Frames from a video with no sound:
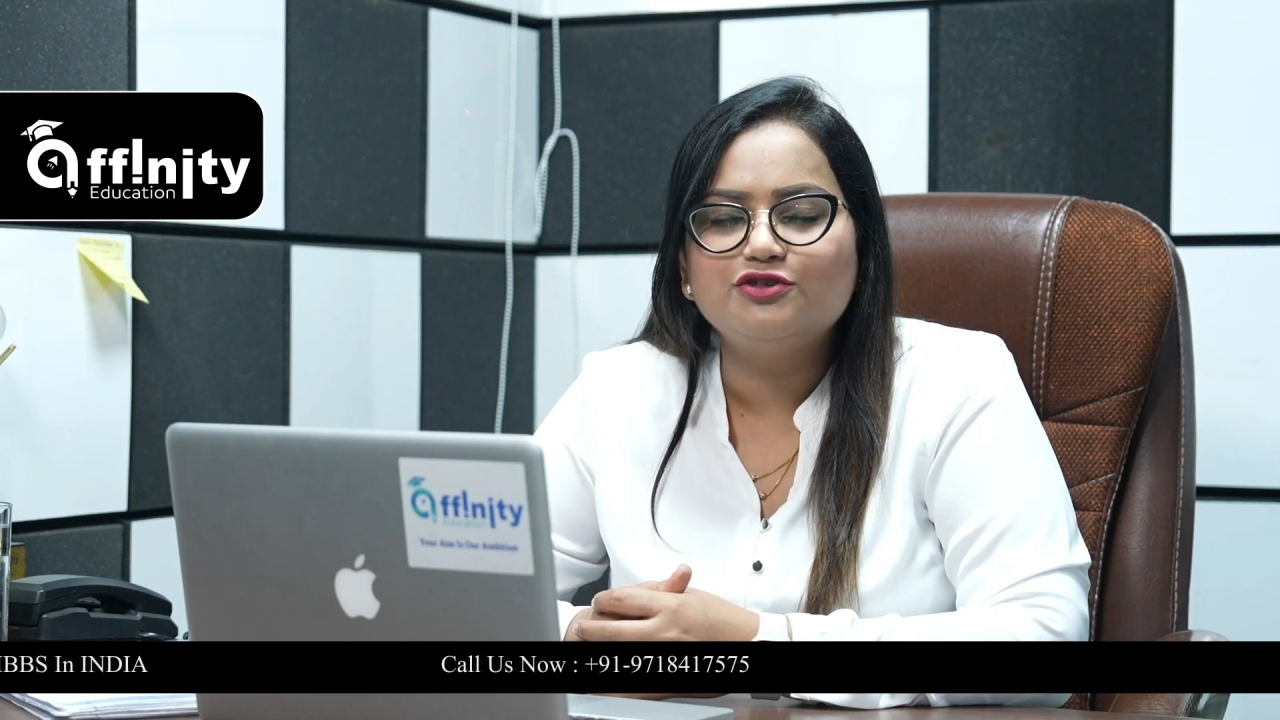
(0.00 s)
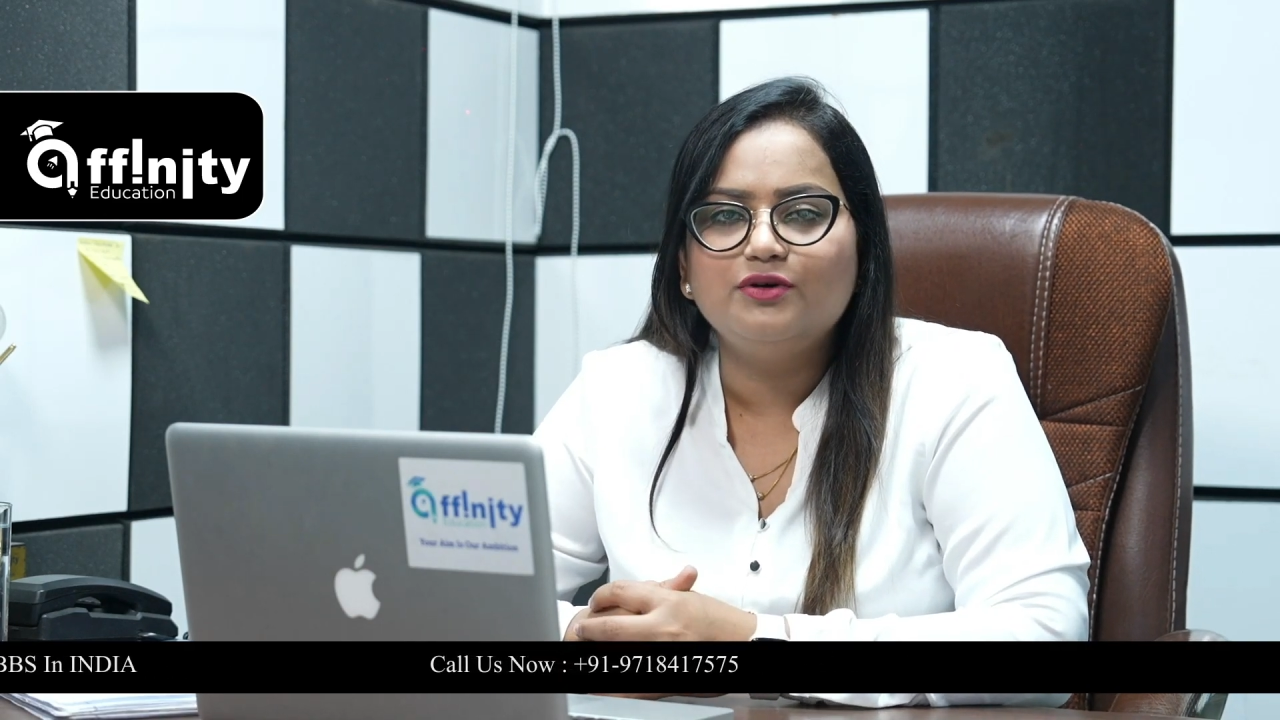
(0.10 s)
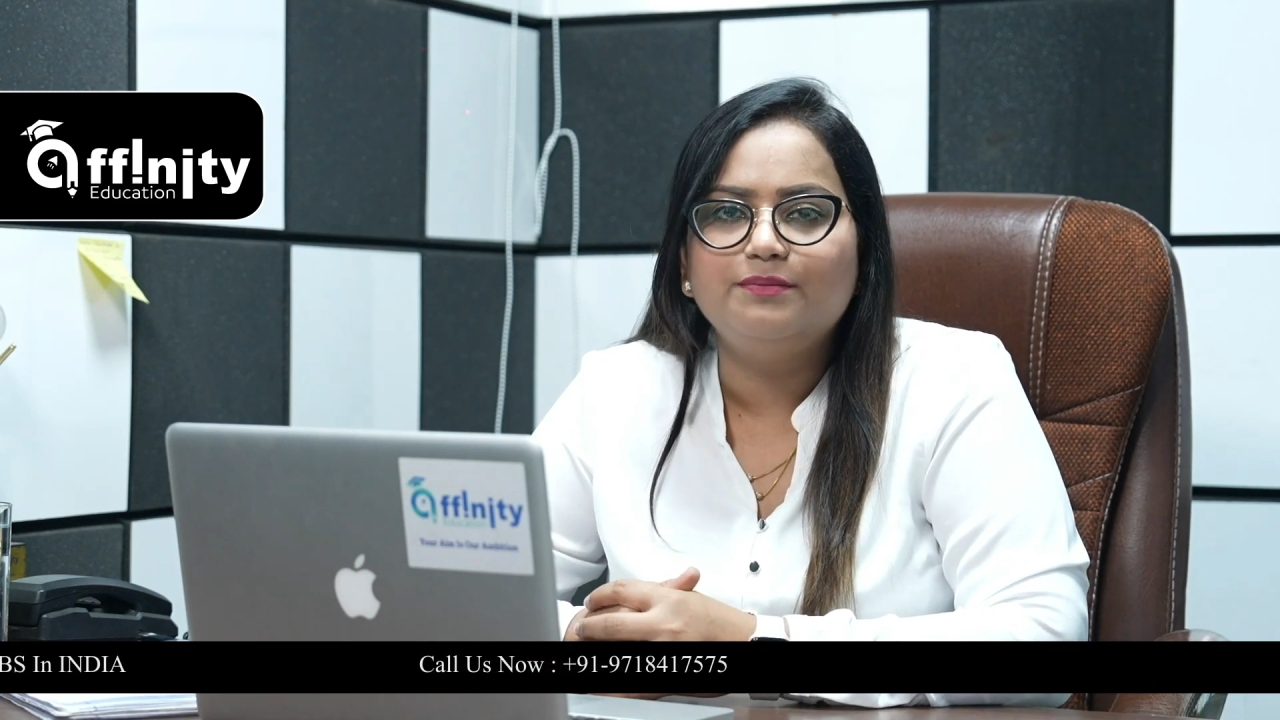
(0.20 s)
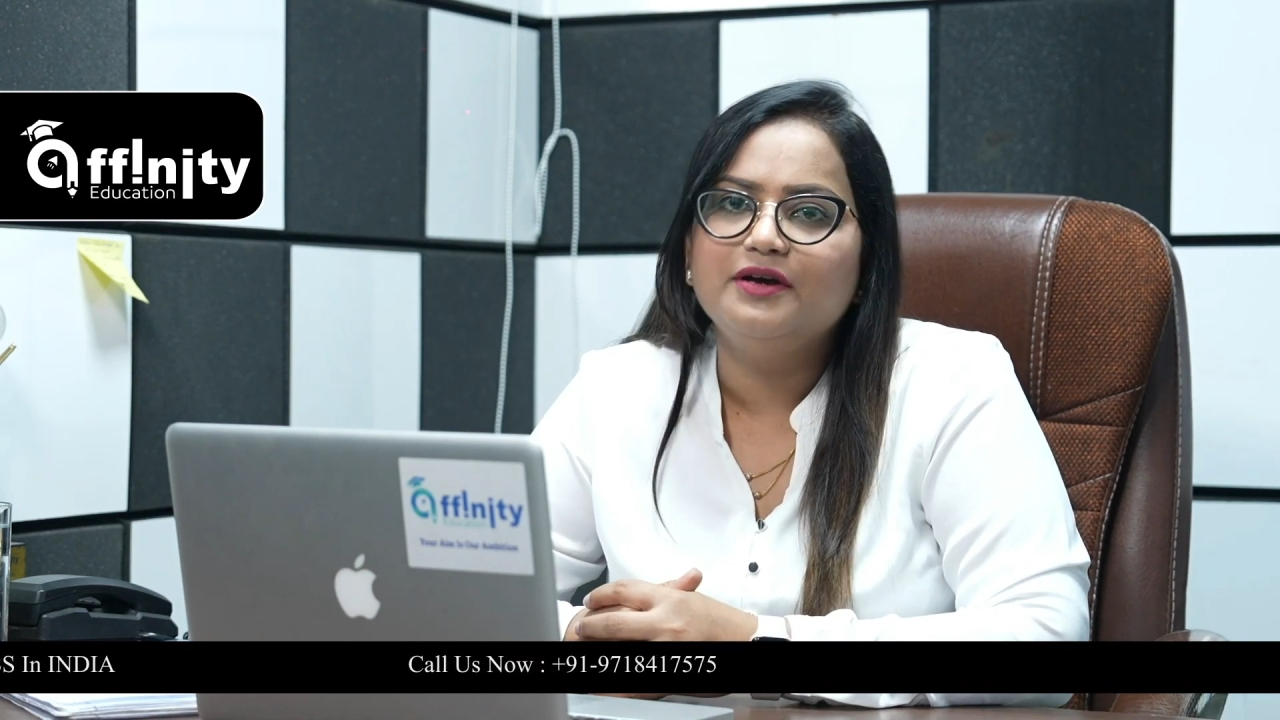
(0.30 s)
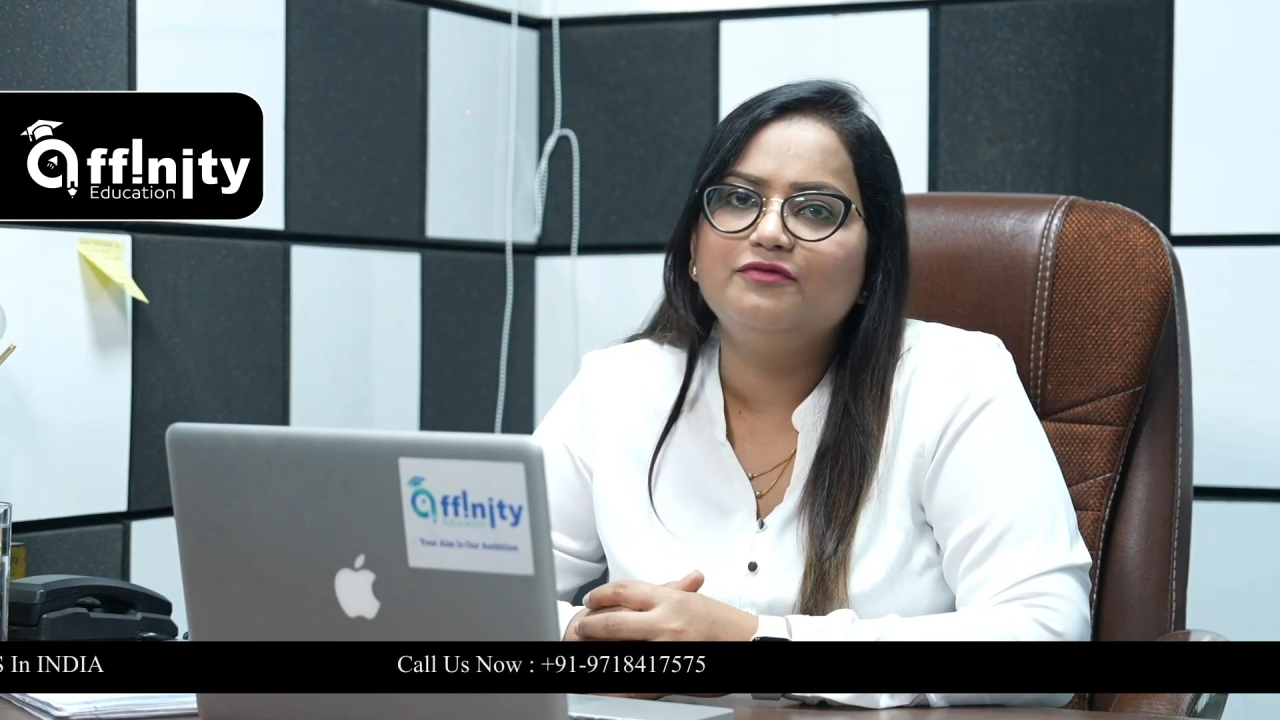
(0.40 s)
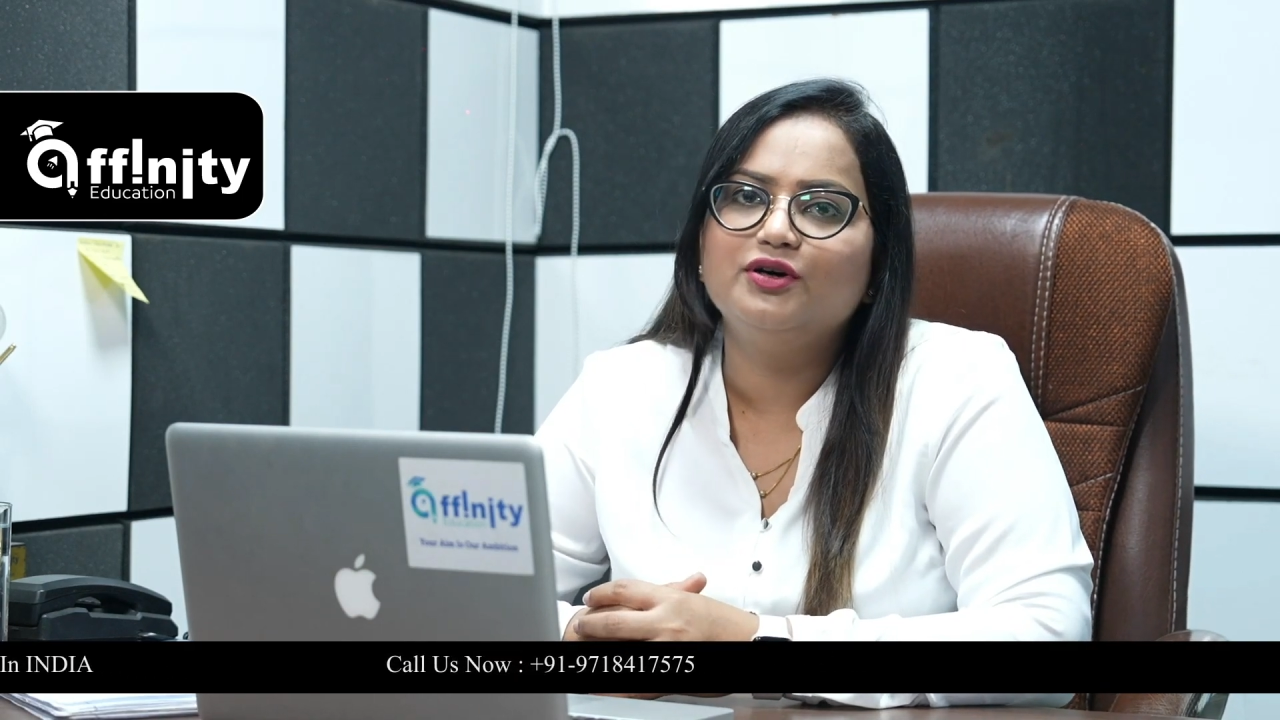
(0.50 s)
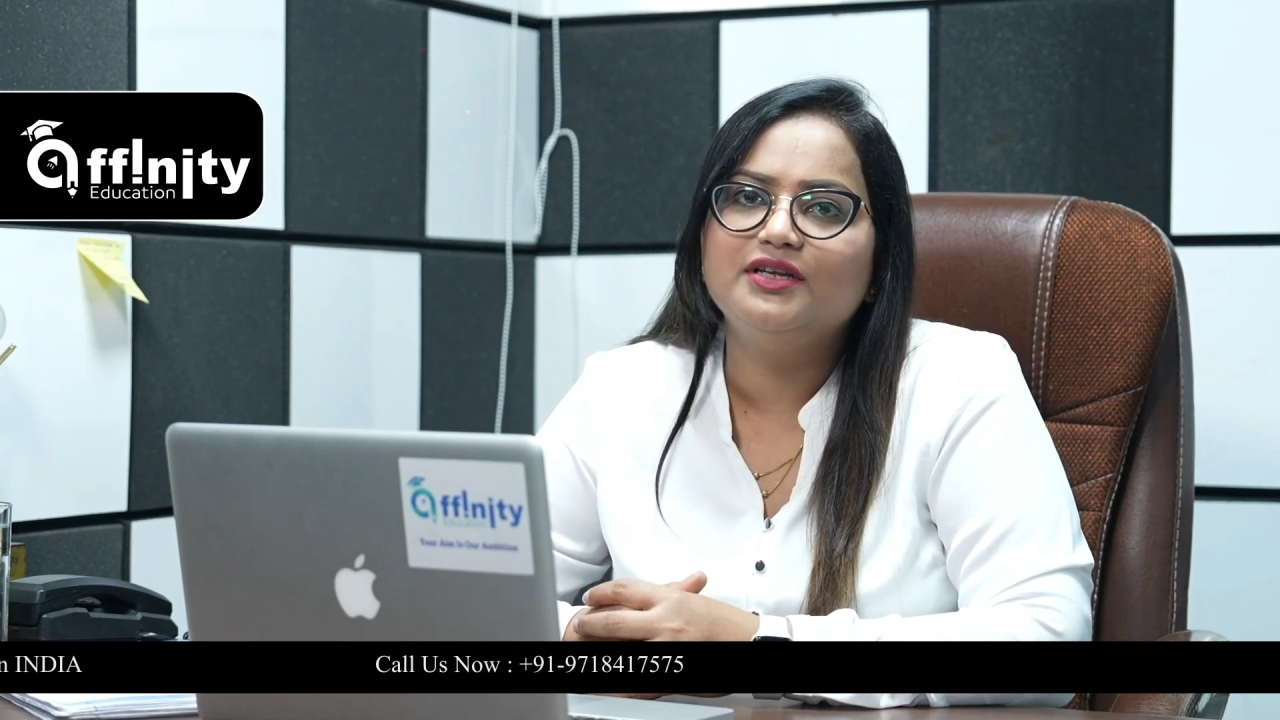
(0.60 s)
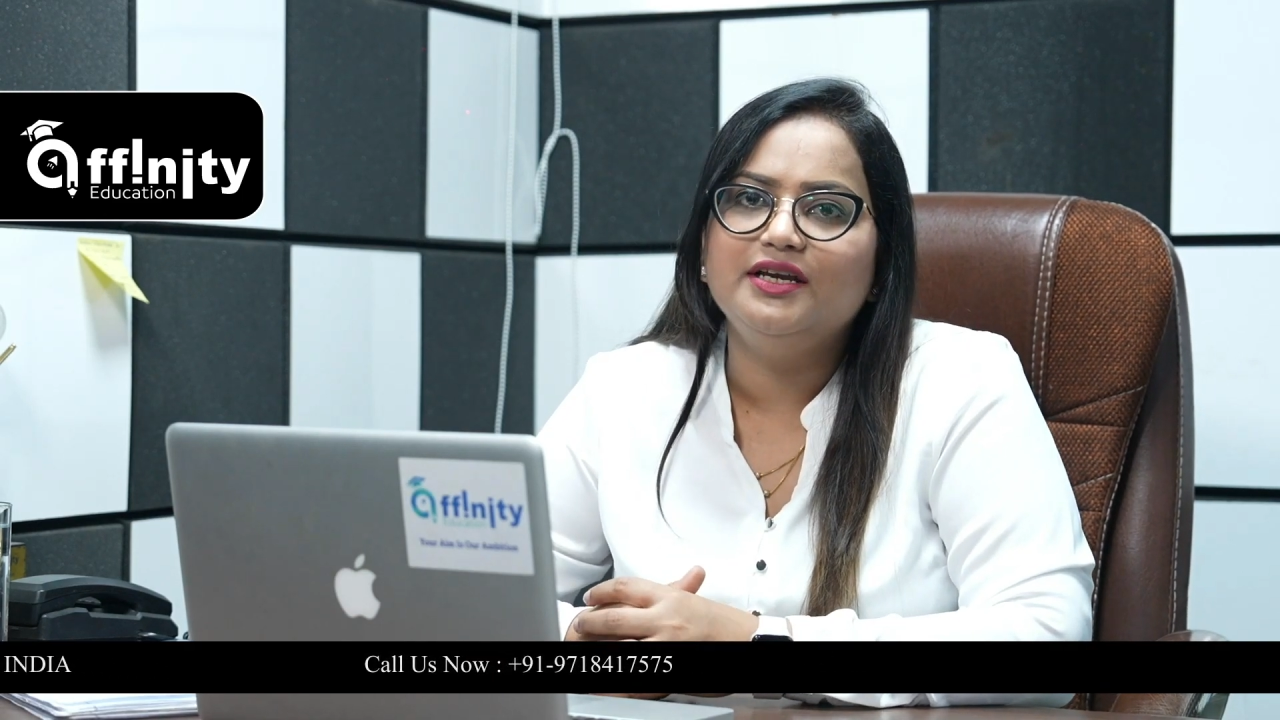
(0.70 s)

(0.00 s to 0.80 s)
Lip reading: to appear for the